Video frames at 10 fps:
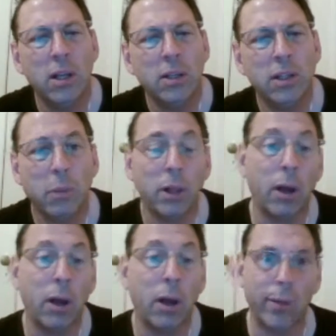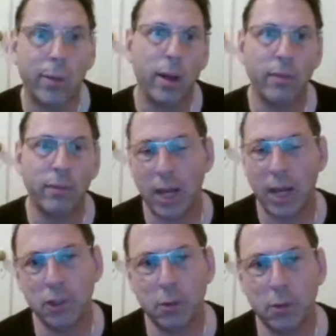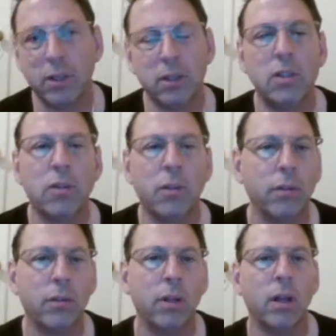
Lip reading: lobster because it's $300 this week." That's fine.